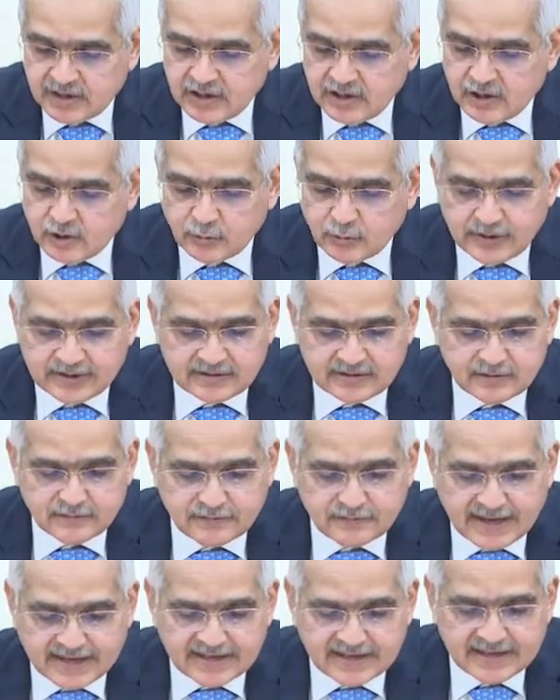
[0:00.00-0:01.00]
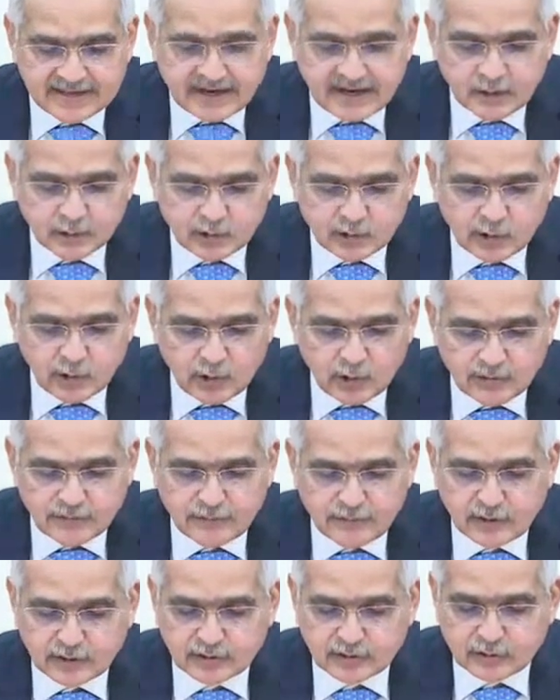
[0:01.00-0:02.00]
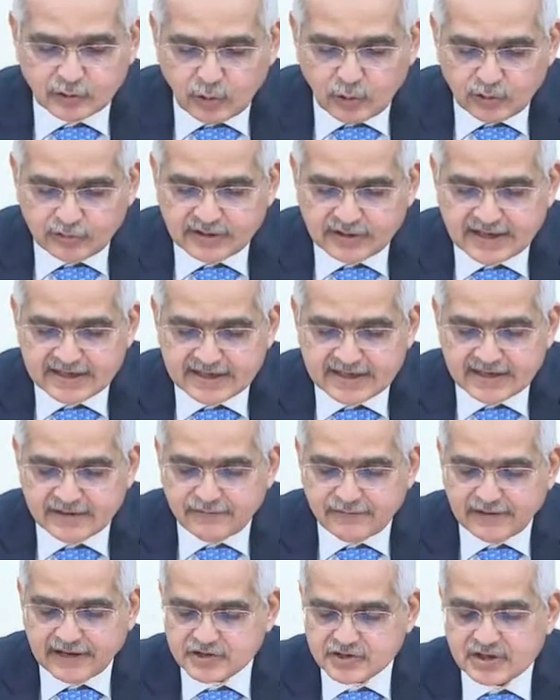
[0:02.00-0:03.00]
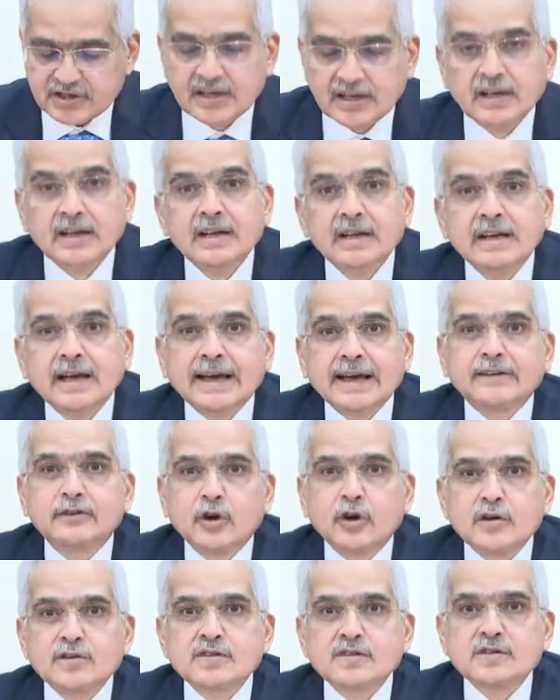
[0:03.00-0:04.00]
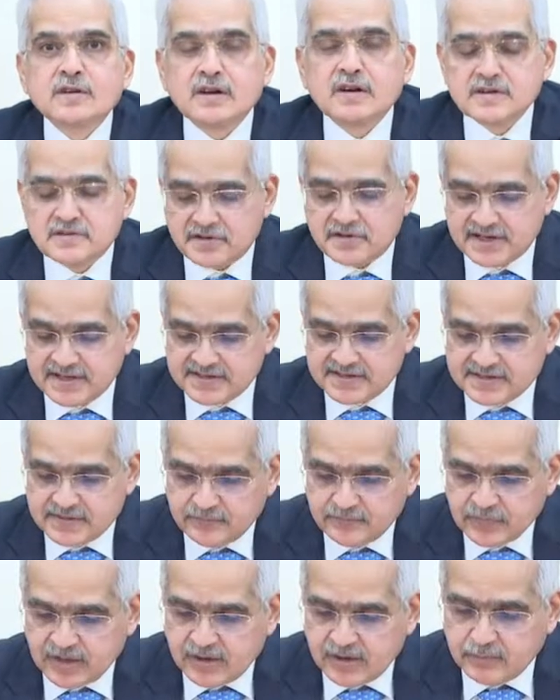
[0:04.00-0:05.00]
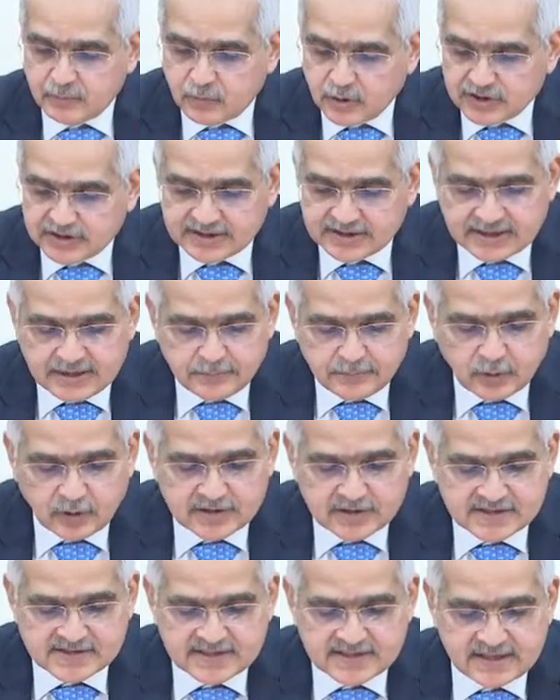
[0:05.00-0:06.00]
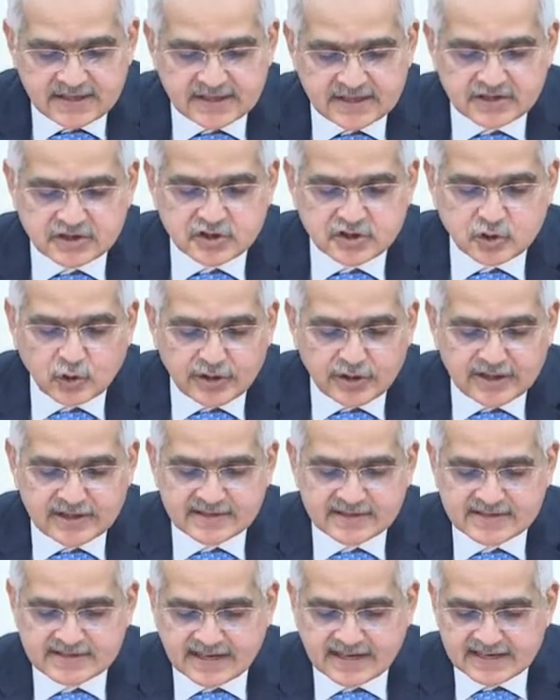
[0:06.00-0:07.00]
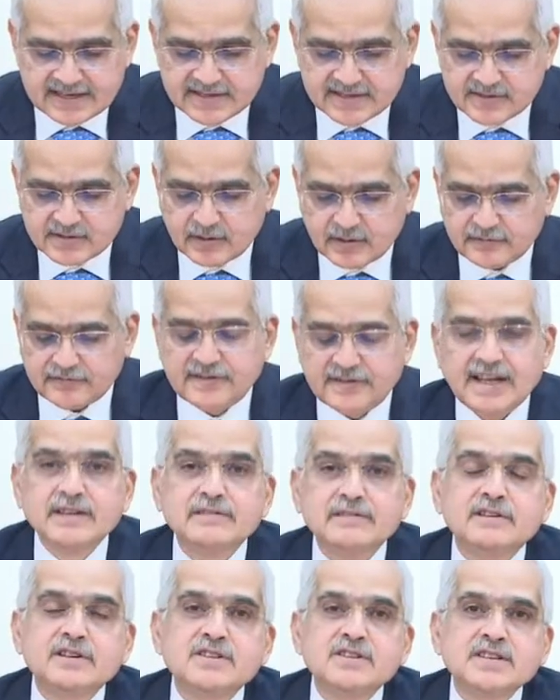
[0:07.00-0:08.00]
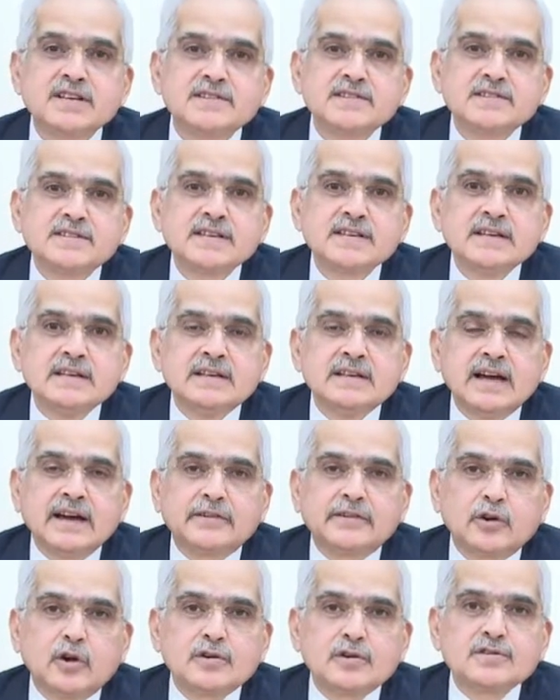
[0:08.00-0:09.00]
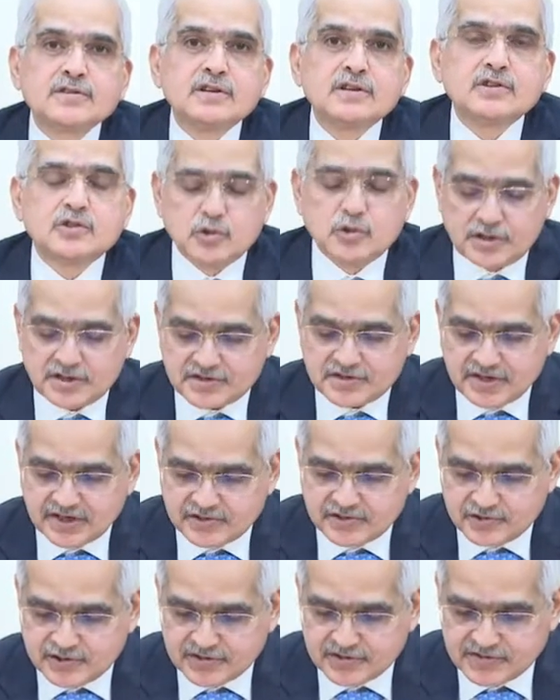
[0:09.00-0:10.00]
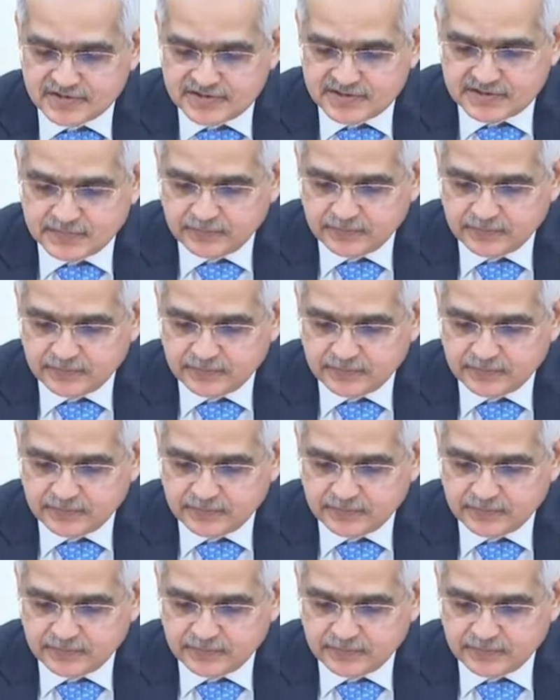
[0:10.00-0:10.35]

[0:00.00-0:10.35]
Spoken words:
With varying outlook for growth and inflation across countries, monetary policy is showing signs of divergence across jurisdictions.